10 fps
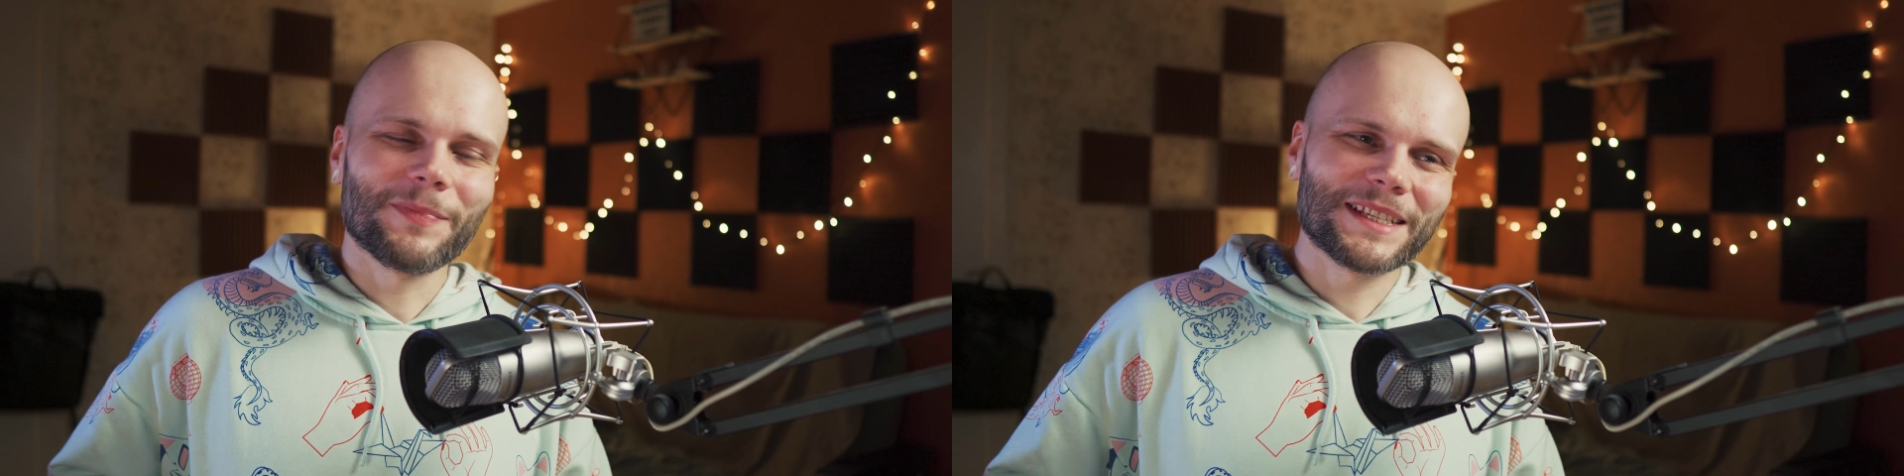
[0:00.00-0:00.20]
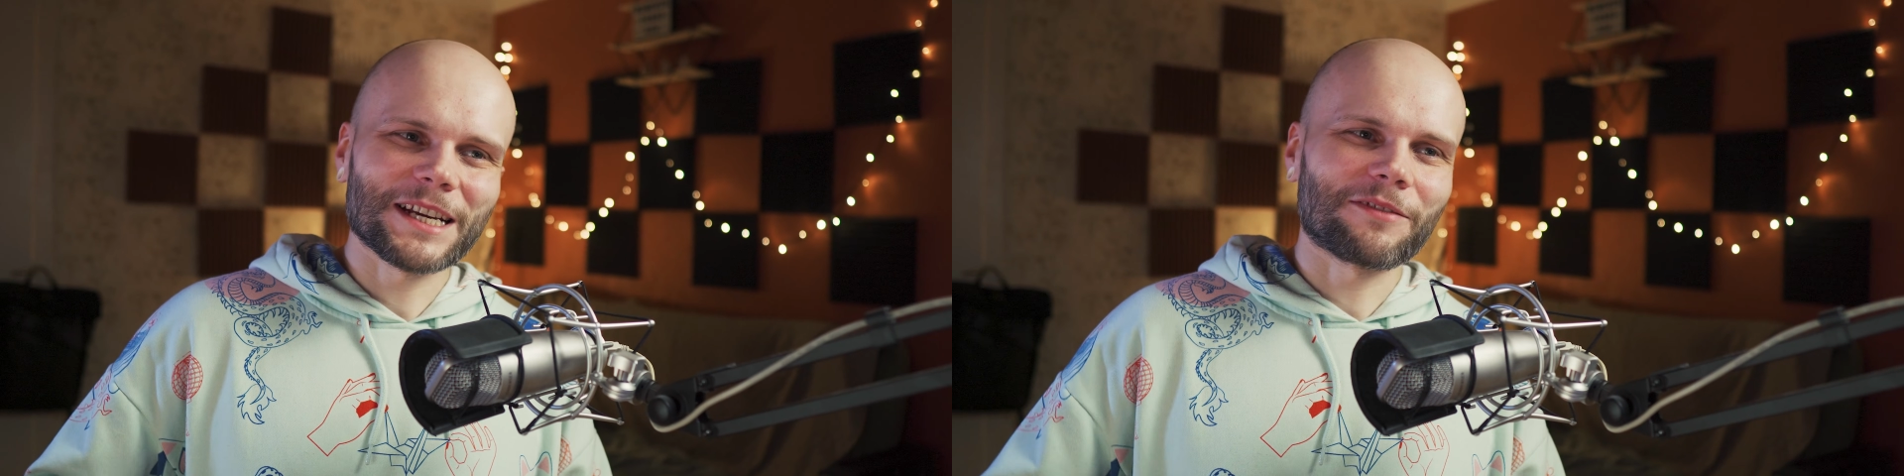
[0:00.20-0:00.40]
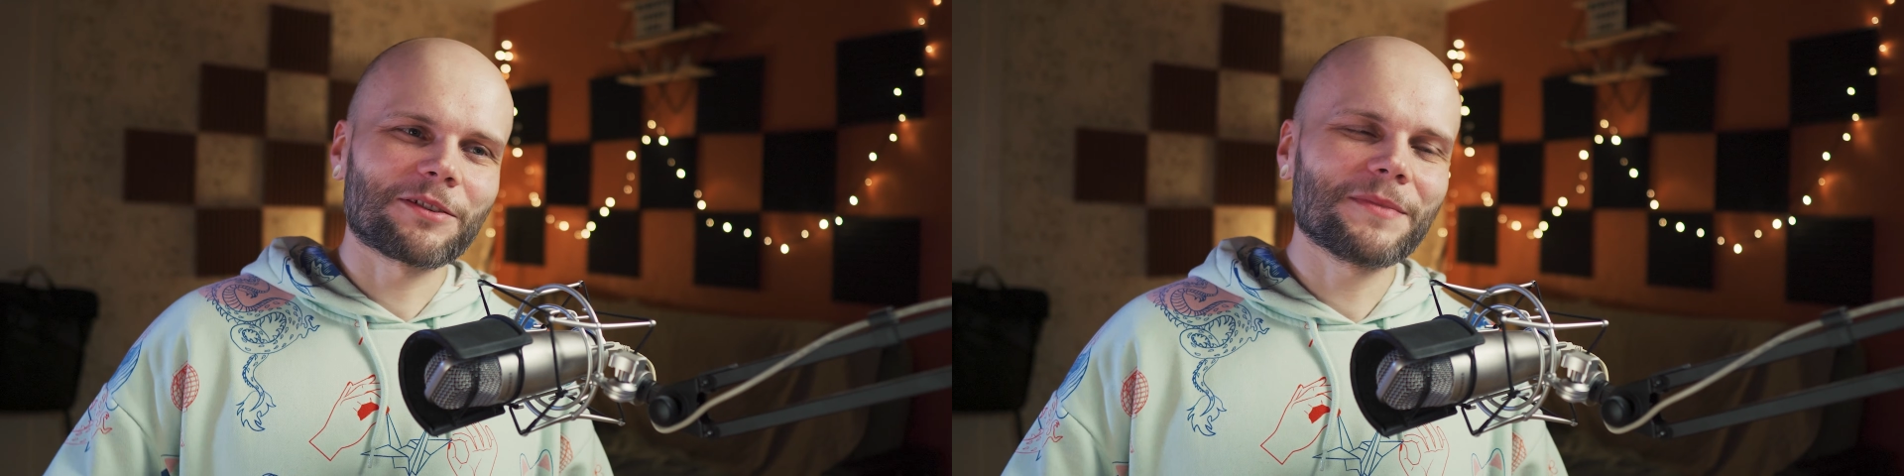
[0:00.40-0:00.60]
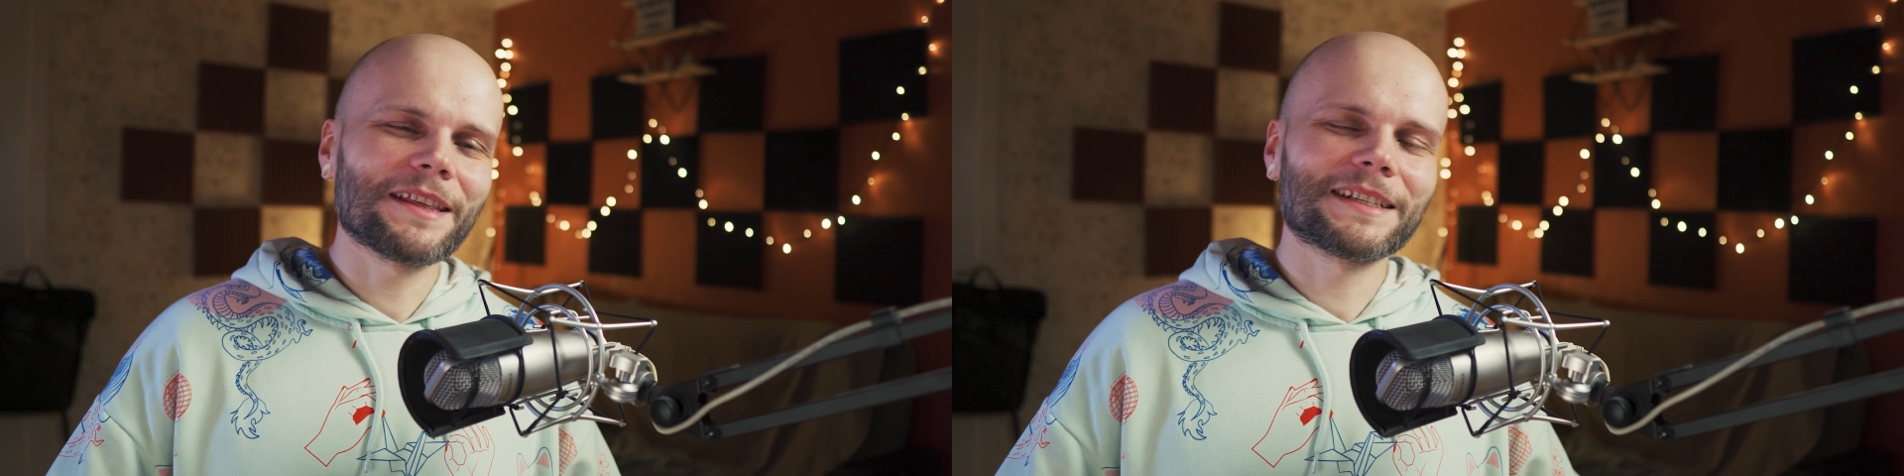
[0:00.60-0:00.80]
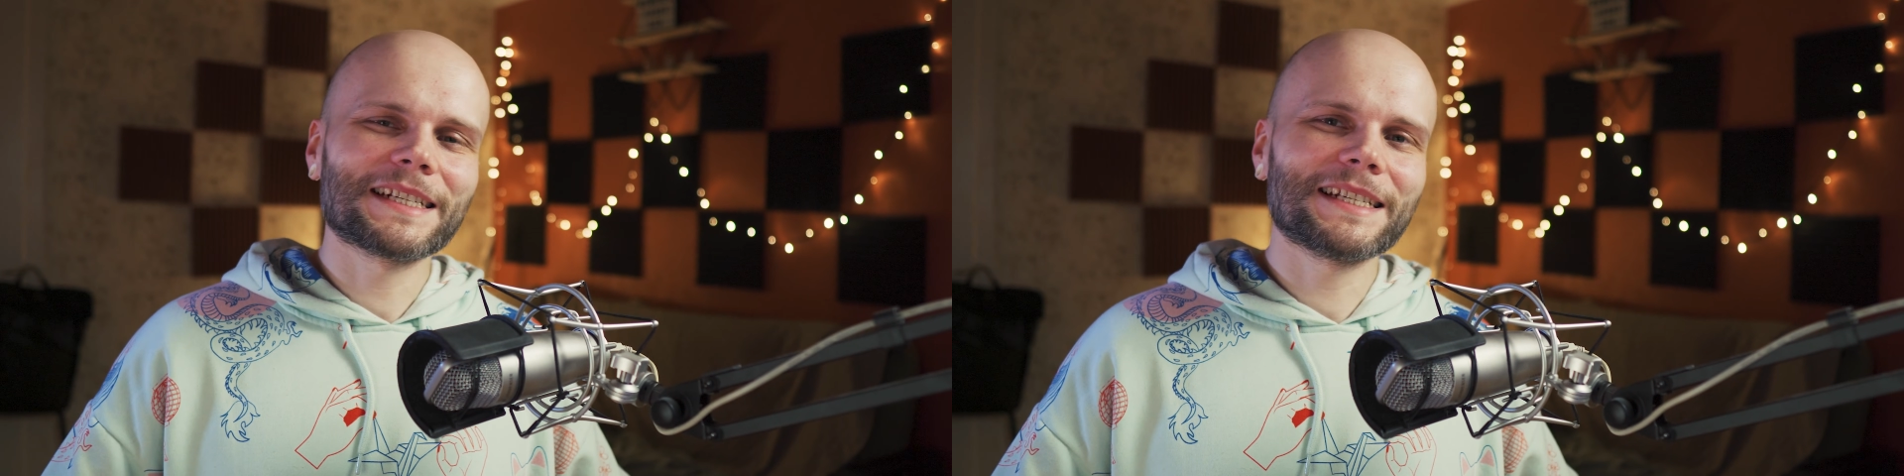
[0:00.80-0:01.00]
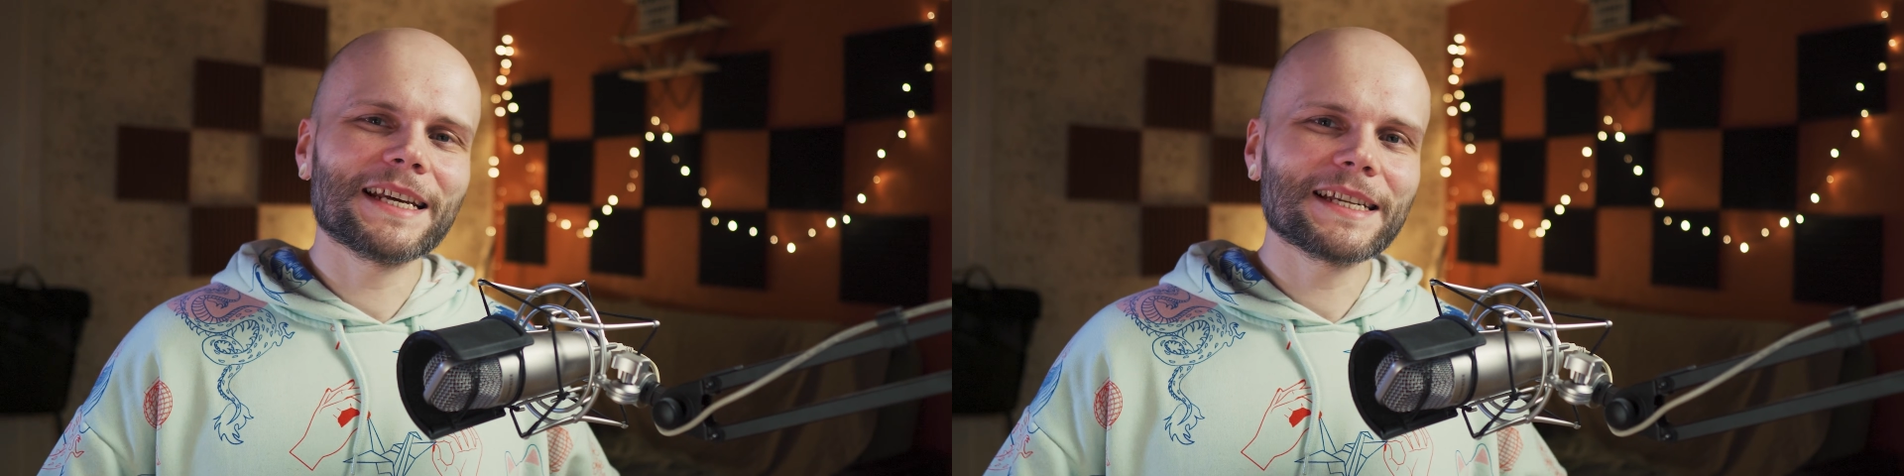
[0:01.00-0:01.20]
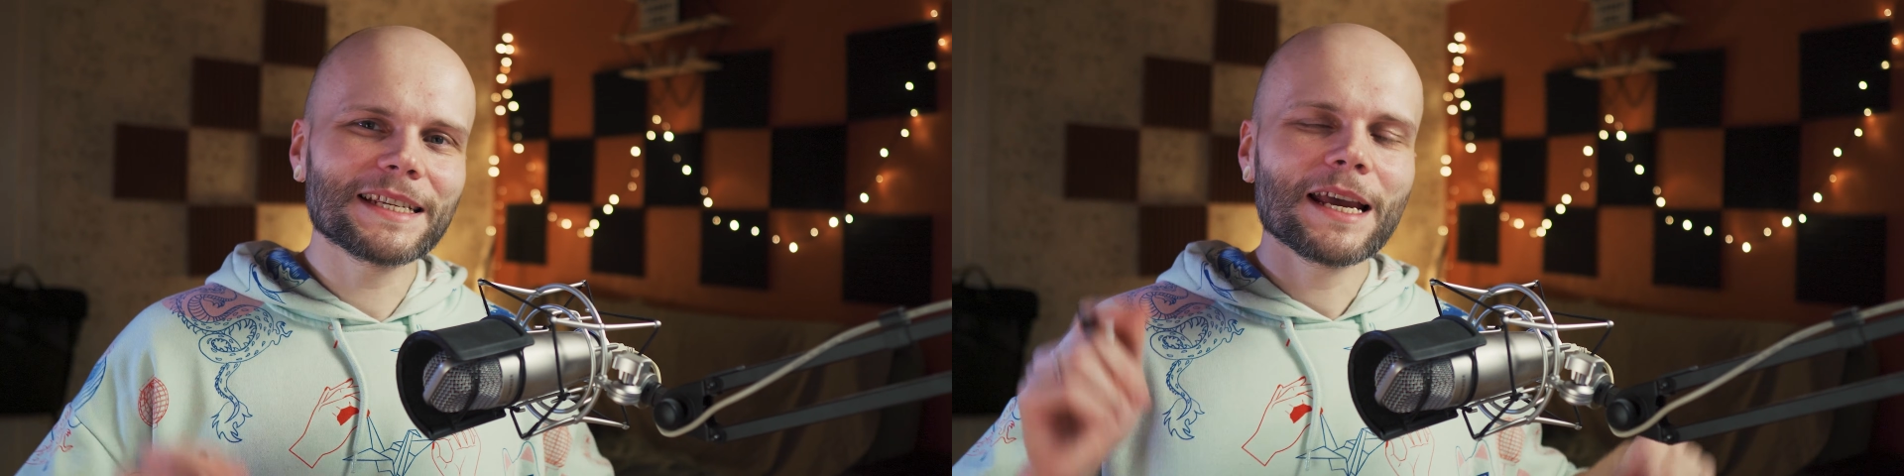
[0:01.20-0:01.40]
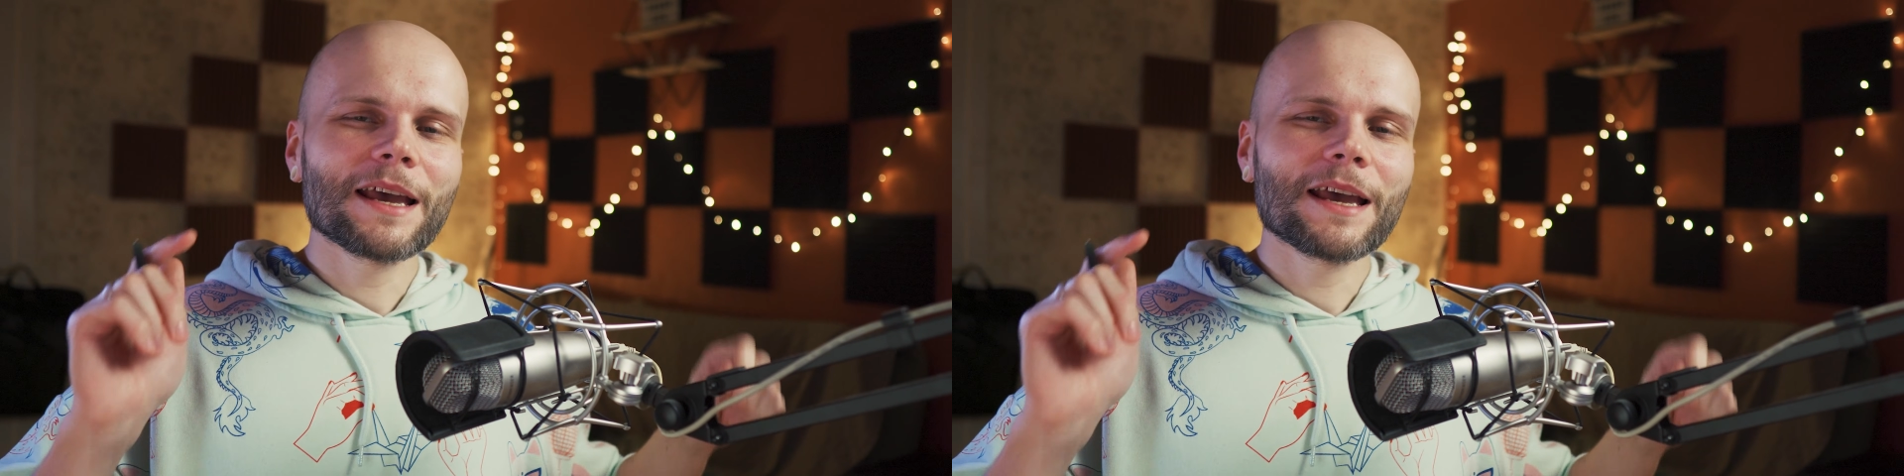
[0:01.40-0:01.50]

But yeah, for me this is it.